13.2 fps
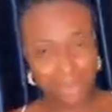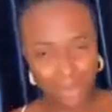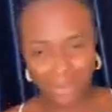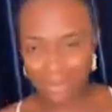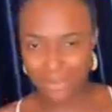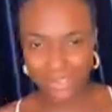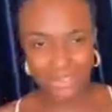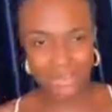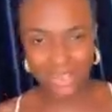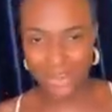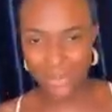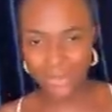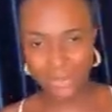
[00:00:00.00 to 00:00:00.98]
all I was doing
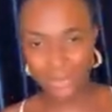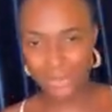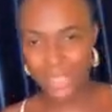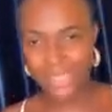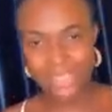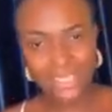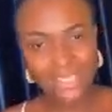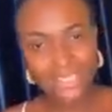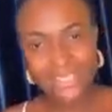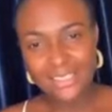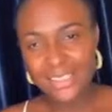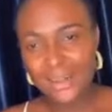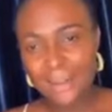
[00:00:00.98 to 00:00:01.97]
all through that.
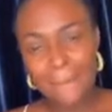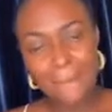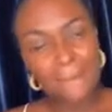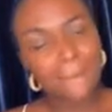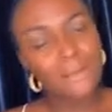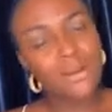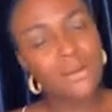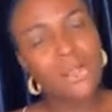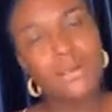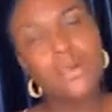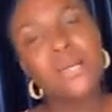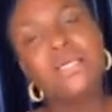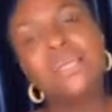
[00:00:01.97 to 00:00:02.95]
And it
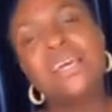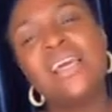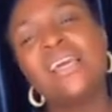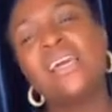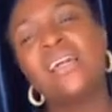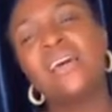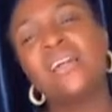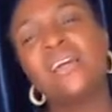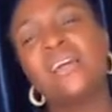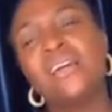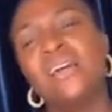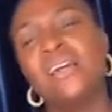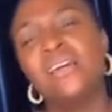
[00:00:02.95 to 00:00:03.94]
went in and
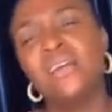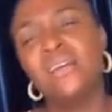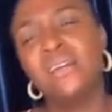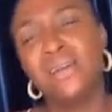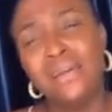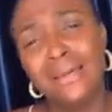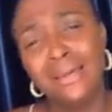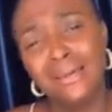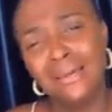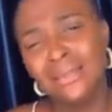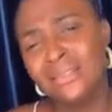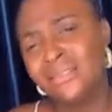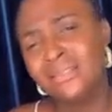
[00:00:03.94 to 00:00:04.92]
in and in.
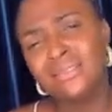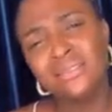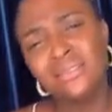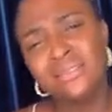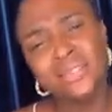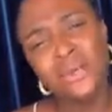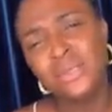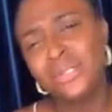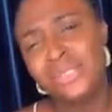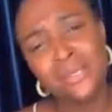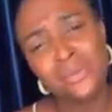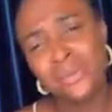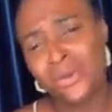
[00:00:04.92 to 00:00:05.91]

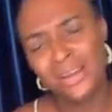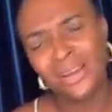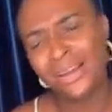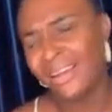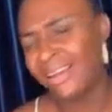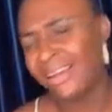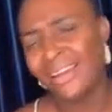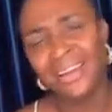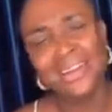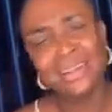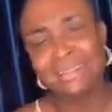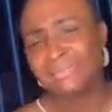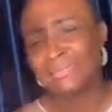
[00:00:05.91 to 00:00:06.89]
Deeper like in.
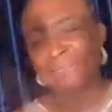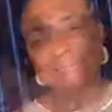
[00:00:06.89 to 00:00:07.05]
So that was